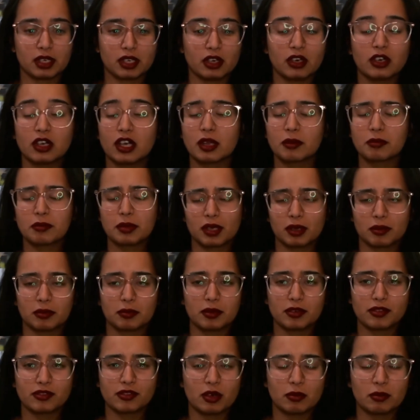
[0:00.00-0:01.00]
or like
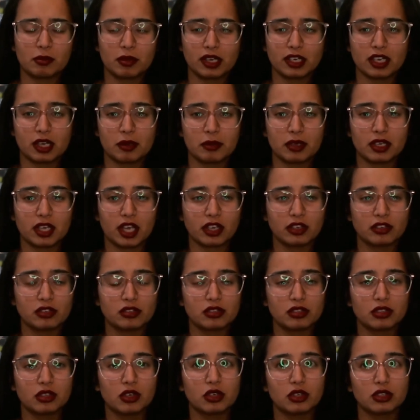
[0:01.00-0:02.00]
before pandemic, I used
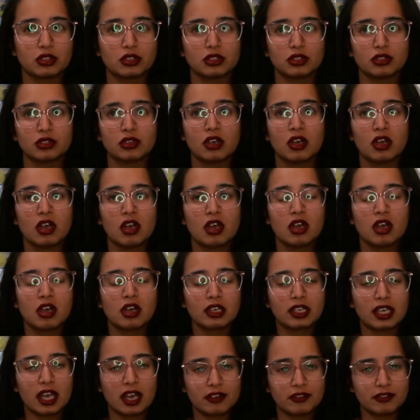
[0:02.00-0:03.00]
to go to
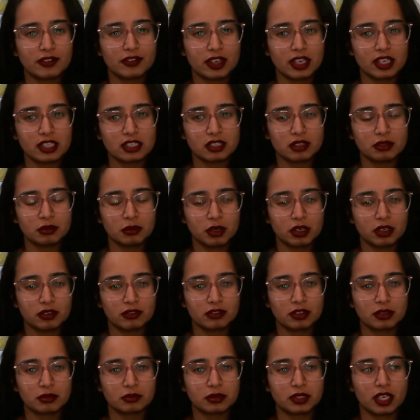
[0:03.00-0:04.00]
cafes and work
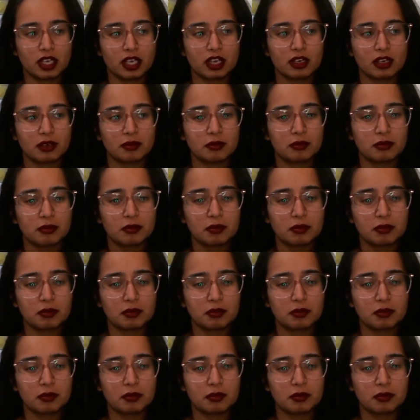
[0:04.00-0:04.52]
from there.